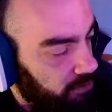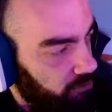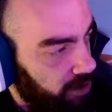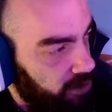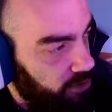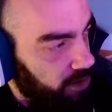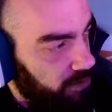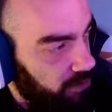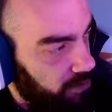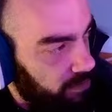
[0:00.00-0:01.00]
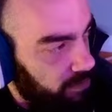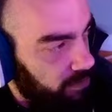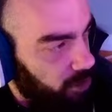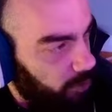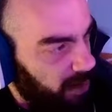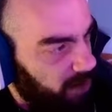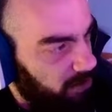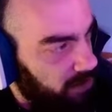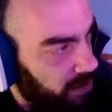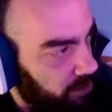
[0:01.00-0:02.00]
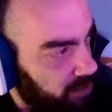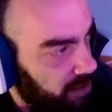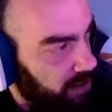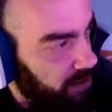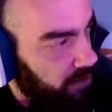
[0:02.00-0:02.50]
Rejoin. Nobody goes on the outside there,